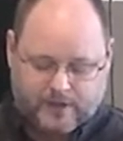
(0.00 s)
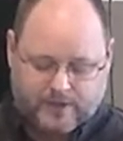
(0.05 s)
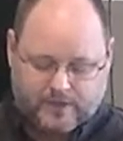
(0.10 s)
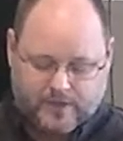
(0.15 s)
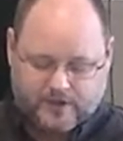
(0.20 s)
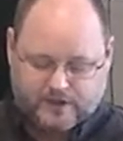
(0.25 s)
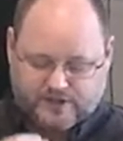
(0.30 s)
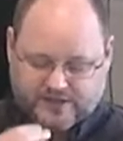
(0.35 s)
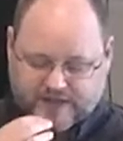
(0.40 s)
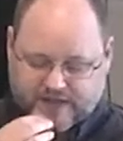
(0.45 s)

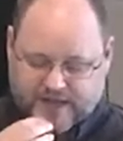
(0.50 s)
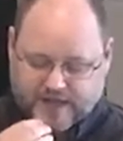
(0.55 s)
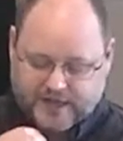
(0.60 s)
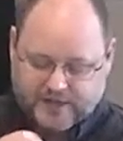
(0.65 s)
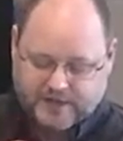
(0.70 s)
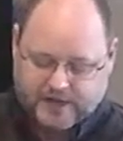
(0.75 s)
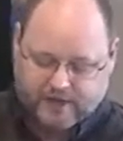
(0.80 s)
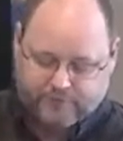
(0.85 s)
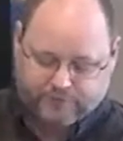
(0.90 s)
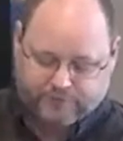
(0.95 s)
Their skin
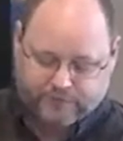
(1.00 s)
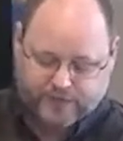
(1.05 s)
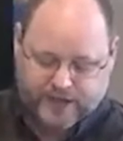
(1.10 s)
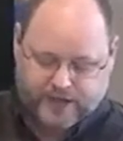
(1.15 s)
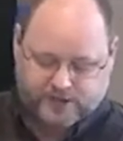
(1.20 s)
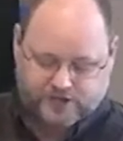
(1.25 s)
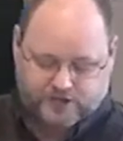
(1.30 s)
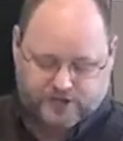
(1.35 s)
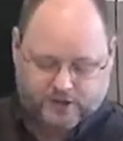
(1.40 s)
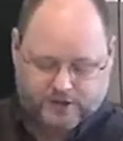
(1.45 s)
and their
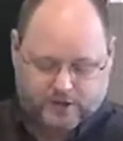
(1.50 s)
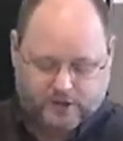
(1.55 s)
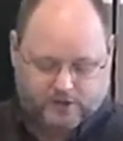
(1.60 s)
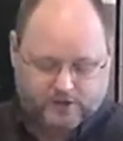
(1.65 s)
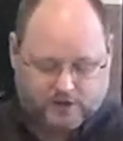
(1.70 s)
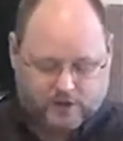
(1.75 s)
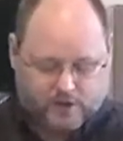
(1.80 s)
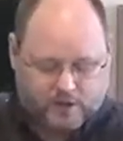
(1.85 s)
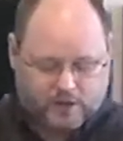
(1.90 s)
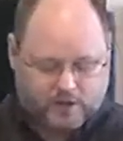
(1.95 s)
flesh and
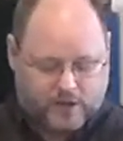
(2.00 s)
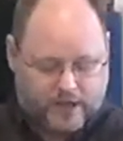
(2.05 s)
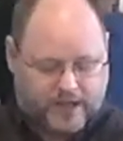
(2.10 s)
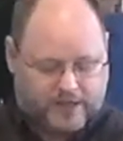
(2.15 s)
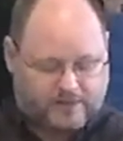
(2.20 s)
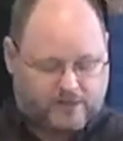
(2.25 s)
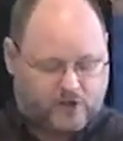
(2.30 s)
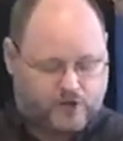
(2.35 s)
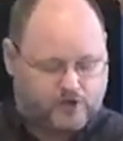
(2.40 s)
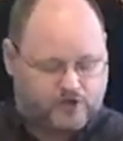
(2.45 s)
their,
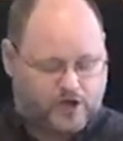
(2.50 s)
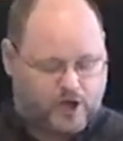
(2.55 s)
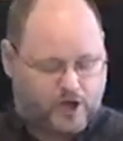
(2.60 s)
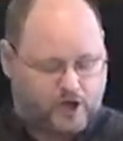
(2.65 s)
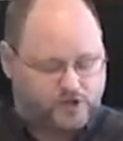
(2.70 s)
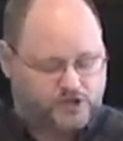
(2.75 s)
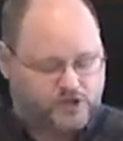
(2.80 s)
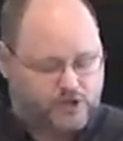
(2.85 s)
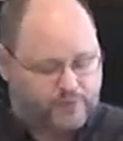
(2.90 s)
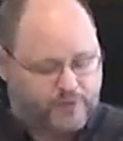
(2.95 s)
and their
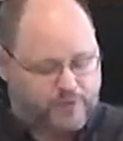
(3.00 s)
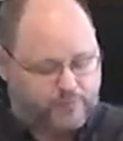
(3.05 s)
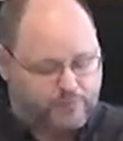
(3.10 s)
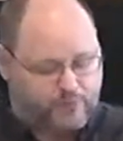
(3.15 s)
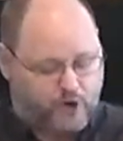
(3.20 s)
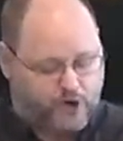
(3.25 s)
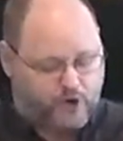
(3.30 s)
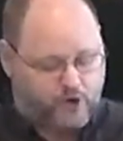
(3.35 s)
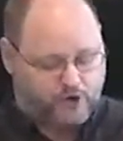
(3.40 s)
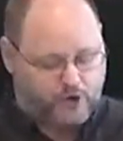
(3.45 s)
dung shall be
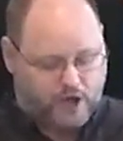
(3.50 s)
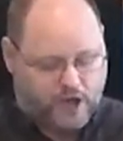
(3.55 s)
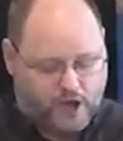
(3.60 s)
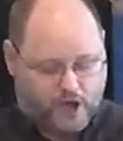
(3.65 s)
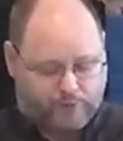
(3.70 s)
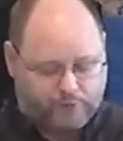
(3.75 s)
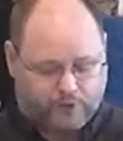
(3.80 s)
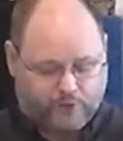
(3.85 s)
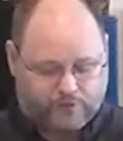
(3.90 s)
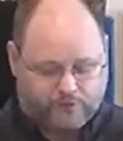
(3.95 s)
burned
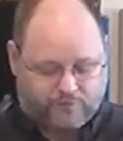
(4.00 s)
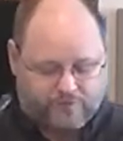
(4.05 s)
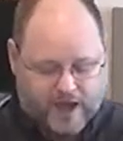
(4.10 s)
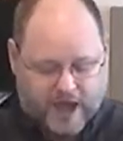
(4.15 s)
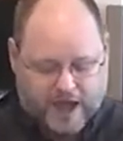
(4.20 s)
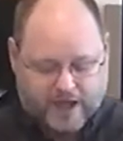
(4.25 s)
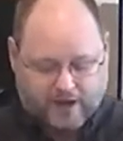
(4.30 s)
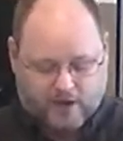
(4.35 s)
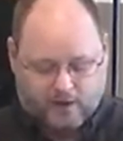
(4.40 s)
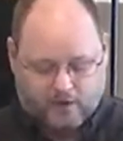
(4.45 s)
up with
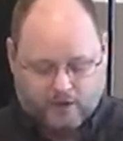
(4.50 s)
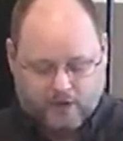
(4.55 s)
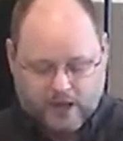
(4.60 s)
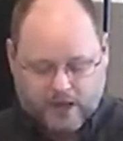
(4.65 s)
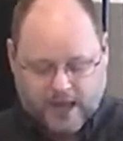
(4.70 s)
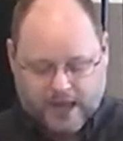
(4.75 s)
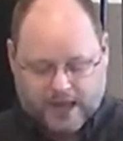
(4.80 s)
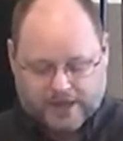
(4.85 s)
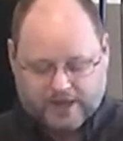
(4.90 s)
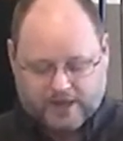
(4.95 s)
fire,
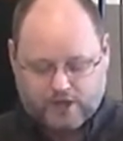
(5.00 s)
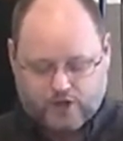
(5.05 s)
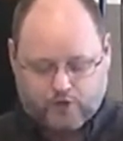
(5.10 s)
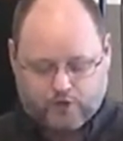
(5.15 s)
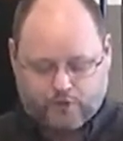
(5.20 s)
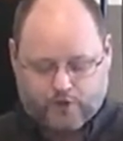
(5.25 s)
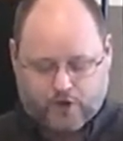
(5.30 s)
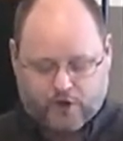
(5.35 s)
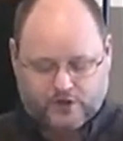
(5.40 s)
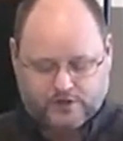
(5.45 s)
and he
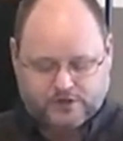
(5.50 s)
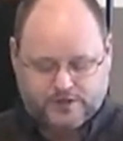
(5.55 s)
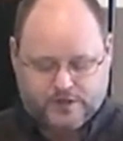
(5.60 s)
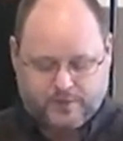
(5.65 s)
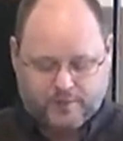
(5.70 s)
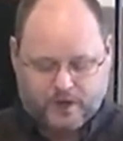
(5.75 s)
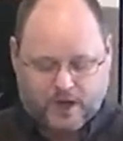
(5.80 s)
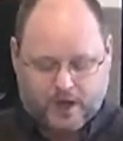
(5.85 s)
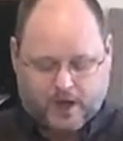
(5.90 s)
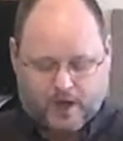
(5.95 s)
who burns
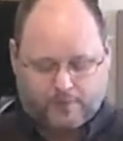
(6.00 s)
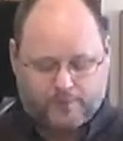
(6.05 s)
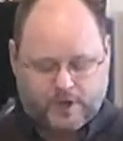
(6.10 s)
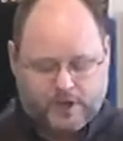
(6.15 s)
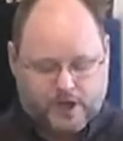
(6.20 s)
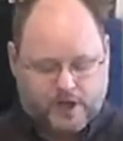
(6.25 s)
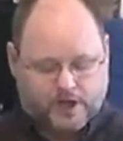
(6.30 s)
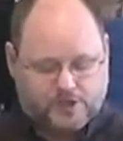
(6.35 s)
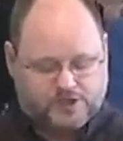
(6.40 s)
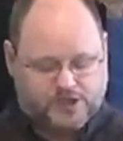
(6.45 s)
them up
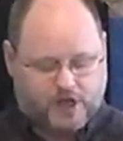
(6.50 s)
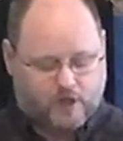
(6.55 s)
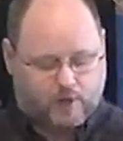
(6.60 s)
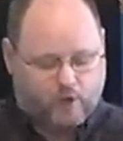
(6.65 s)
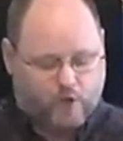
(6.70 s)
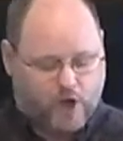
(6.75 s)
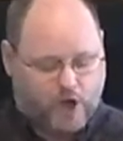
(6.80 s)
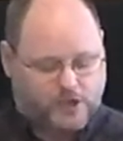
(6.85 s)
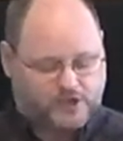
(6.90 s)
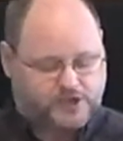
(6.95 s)
shall
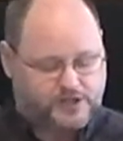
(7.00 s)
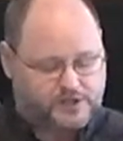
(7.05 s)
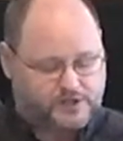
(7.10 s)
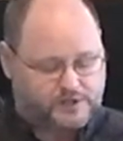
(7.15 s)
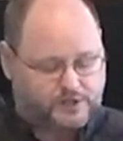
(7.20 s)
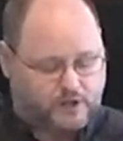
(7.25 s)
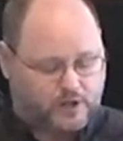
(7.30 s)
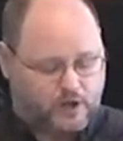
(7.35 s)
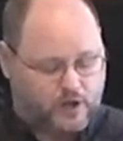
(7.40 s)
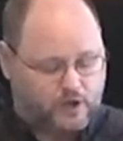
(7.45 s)
wash his
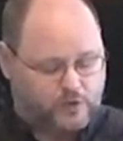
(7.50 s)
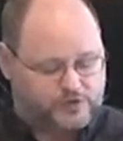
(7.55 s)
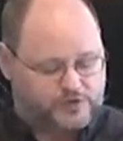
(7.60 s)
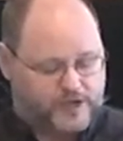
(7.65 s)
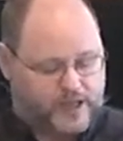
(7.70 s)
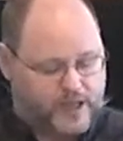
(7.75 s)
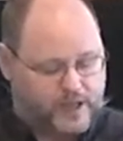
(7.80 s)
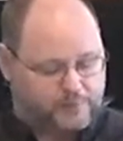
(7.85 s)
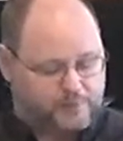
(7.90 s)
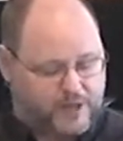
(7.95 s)
clothes
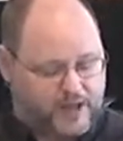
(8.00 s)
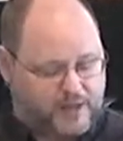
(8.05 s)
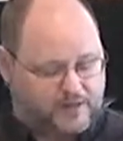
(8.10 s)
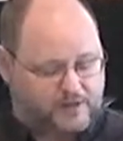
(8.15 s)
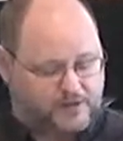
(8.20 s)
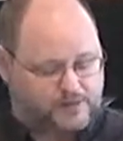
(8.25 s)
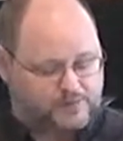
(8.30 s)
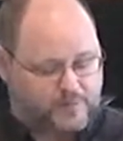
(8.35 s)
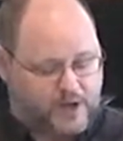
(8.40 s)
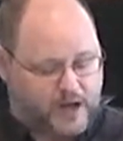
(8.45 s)
and bathe
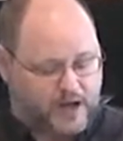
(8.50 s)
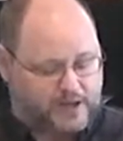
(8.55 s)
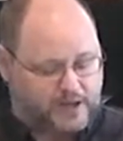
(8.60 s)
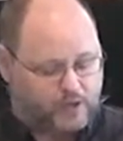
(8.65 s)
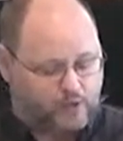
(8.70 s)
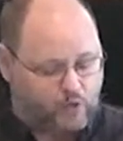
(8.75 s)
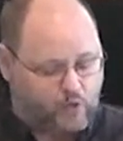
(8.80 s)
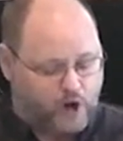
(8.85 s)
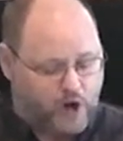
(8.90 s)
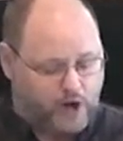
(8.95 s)
his body
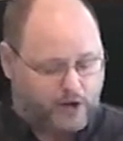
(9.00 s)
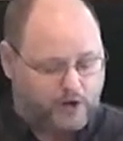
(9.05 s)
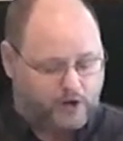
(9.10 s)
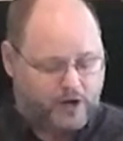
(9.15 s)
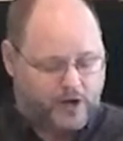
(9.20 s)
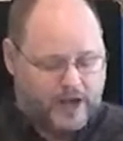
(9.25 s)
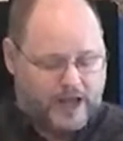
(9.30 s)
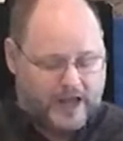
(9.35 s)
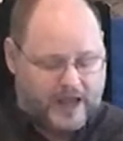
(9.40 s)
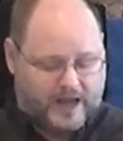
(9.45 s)
in
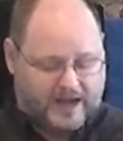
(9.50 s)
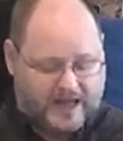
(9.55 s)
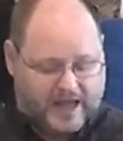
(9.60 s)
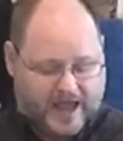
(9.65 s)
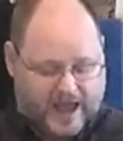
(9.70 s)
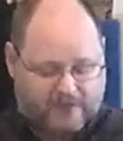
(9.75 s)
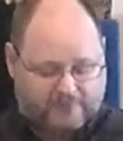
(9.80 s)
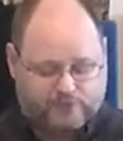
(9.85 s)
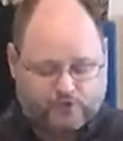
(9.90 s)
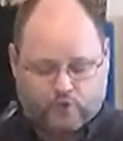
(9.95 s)
water, and
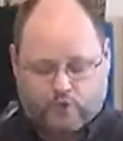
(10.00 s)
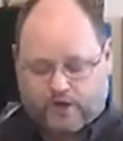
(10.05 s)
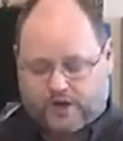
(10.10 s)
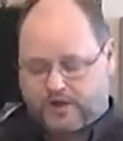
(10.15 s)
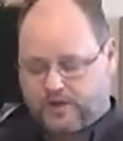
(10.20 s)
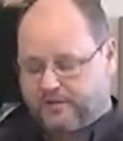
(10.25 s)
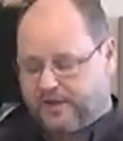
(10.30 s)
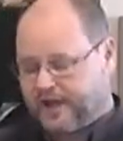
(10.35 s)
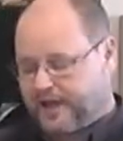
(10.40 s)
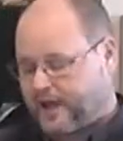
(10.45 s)
afterward
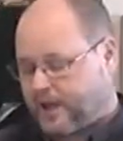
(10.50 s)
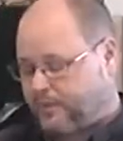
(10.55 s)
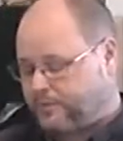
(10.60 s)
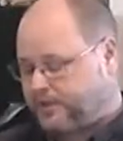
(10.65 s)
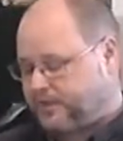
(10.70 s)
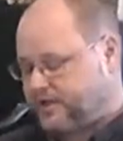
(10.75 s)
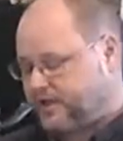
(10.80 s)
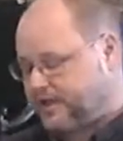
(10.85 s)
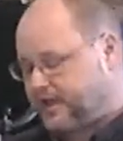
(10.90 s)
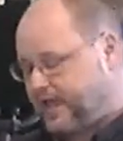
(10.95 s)
he may come
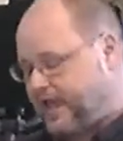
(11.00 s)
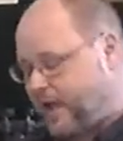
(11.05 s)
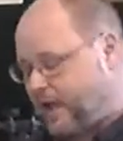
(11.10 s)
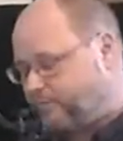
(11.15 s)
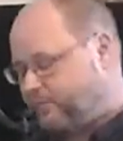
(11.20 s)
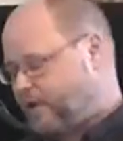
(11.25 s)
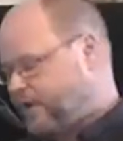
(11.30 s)
into the camp.